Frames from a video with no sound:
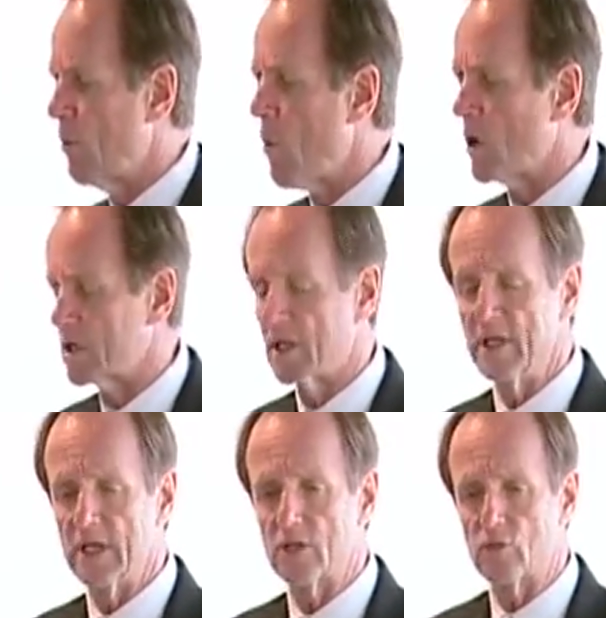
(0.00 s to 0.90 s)

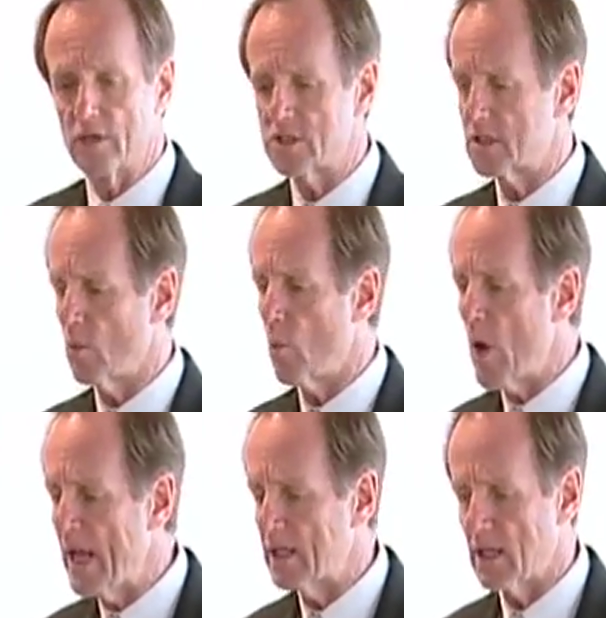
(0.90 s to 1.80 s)
support the increased